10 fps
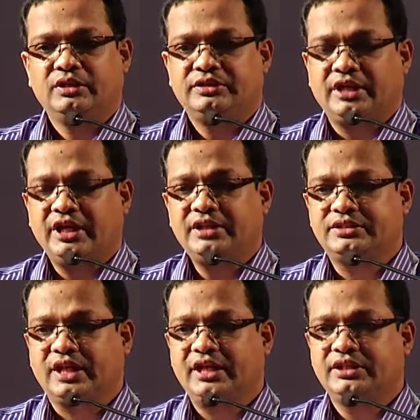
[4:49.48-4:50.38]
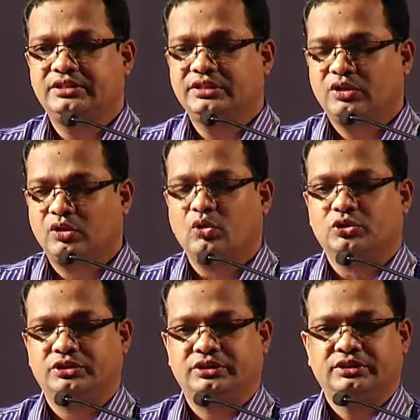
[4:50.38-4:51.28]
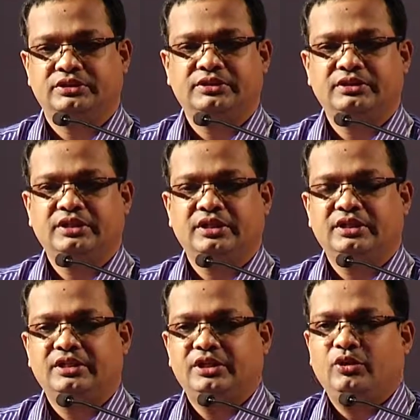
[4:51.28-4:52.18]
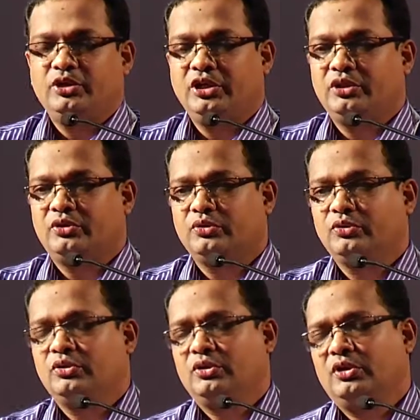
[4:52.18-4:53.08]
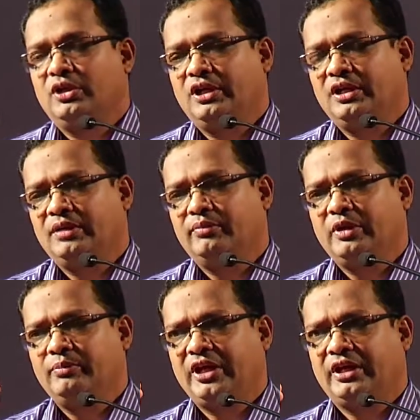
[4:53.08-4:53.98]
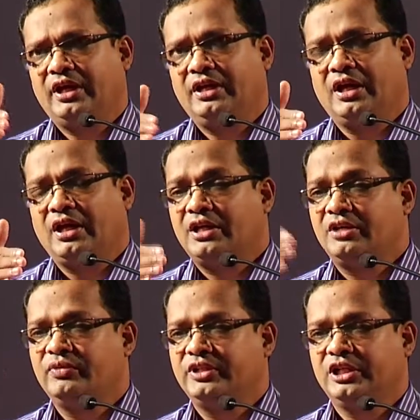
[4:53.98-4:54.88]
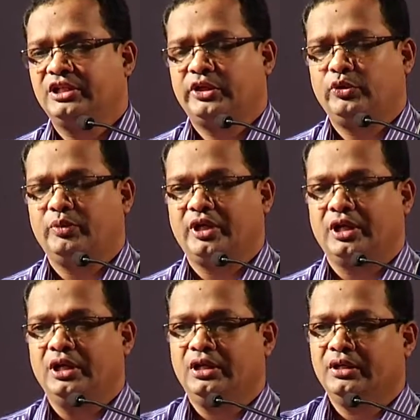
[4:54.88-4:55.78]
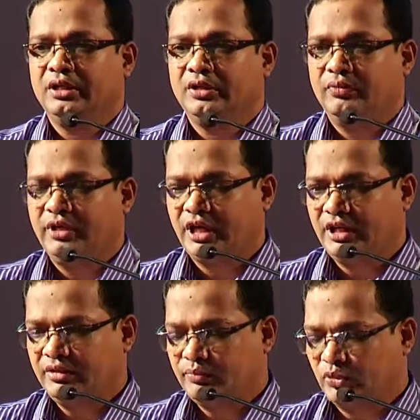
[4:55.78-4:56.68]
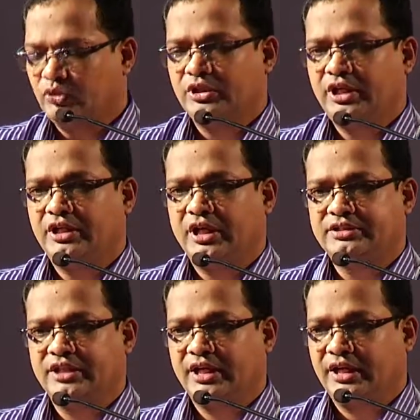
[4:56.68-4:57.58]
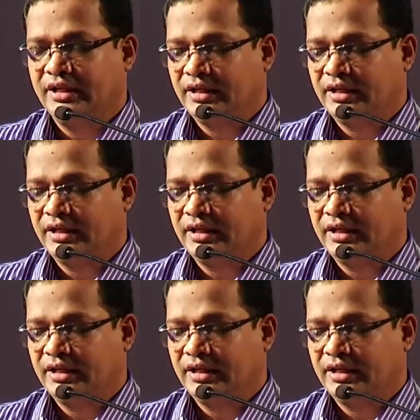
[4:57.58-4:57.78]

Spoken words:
3 sides closed. No need to make an artificial cubicle. We can put it as a